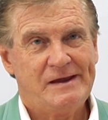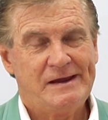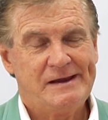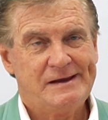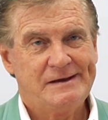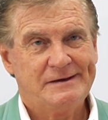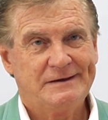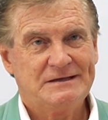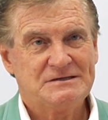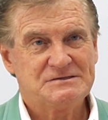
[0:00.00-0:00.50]

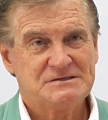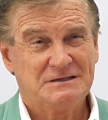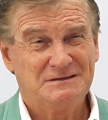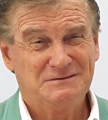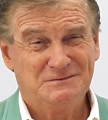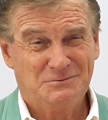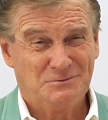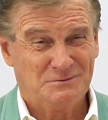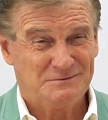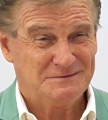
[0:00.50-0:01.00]
And he
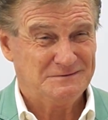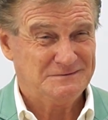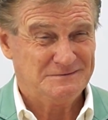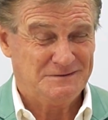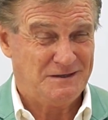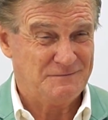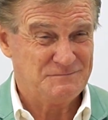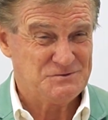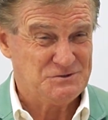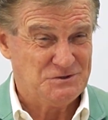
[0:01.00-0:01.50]
said, look,
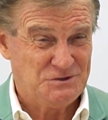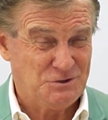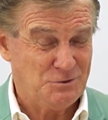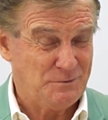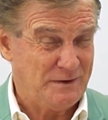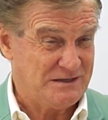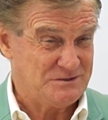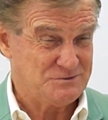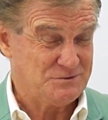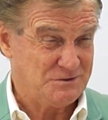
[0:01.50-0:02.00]
I've seen
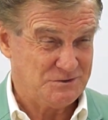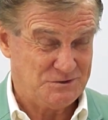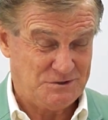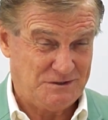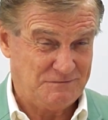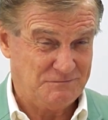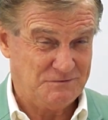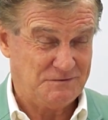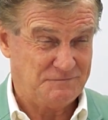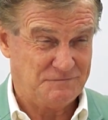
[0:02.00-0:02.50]
your ads on
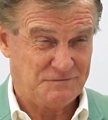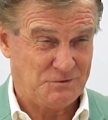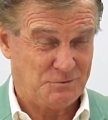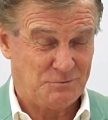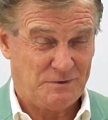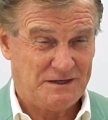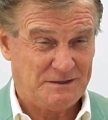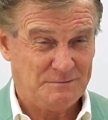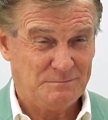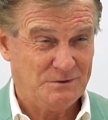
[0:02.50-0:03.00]
TV for the
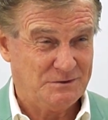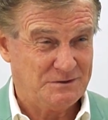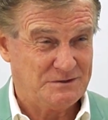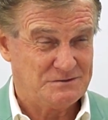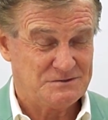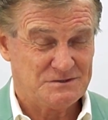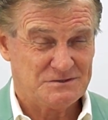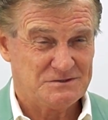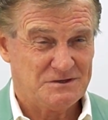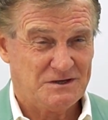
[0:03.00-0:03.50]
Greater Building
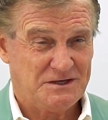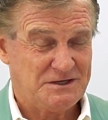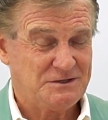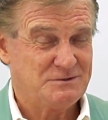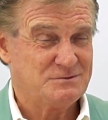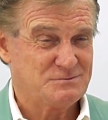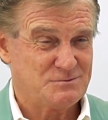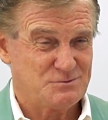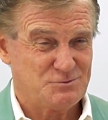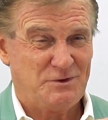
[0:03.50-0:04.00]
Society
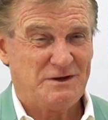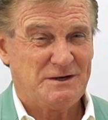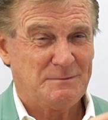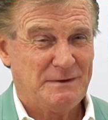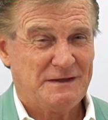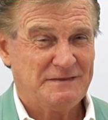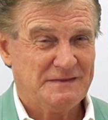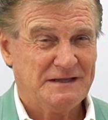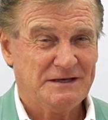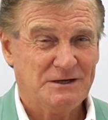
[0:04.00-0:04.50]
because it was around
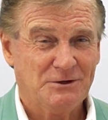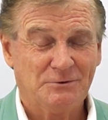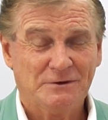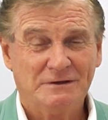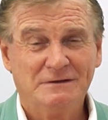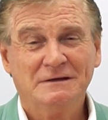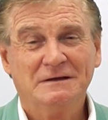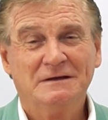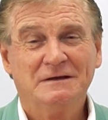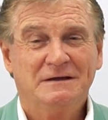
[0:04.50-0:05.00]
about that
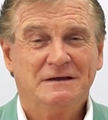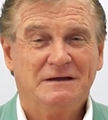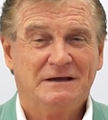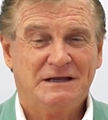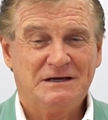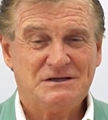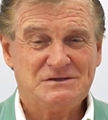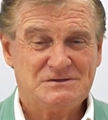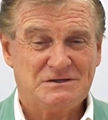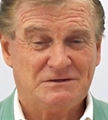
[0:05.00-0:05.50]
era.
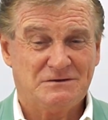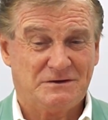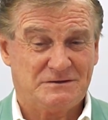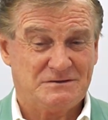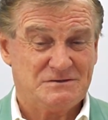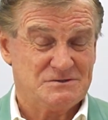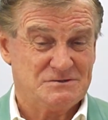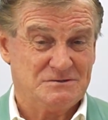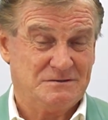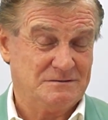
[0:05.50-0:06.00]
And he said, I
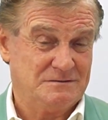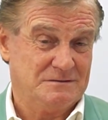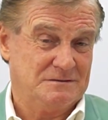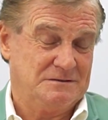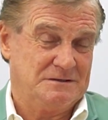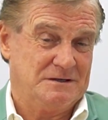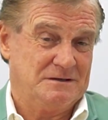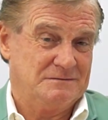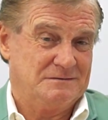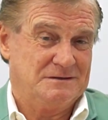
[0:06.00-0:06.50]
can see that,
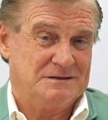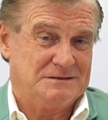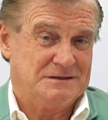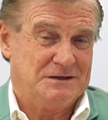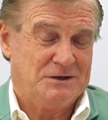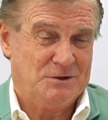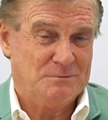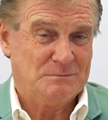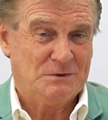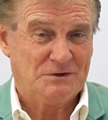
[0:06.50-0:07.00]
you know, get a
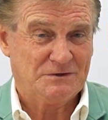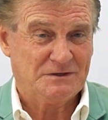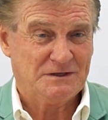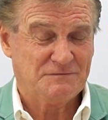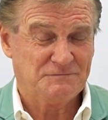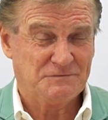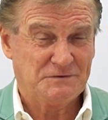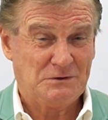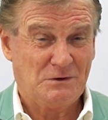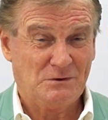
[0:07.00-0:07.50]
home and I get
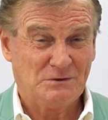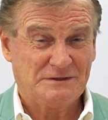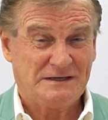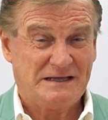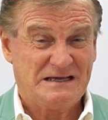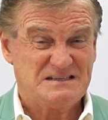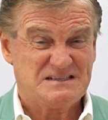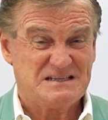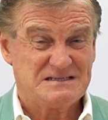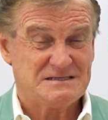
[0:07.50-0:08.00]
a free
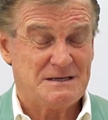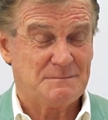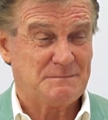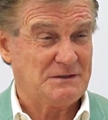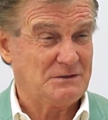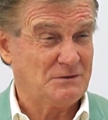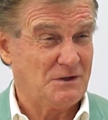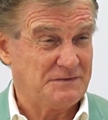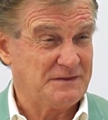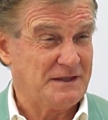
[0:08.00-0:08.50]
holiday. Is there
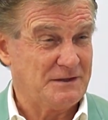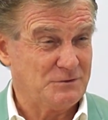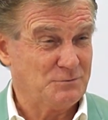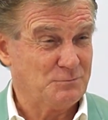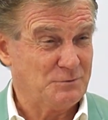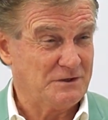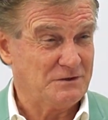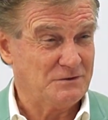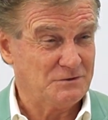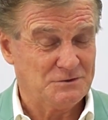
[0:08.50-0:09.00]
something like that that
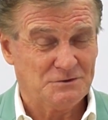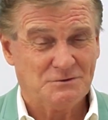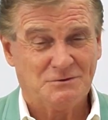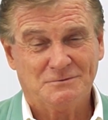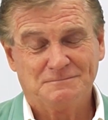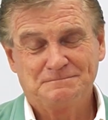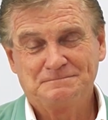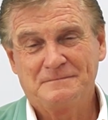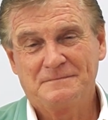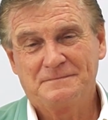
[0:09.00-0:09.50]
we can do?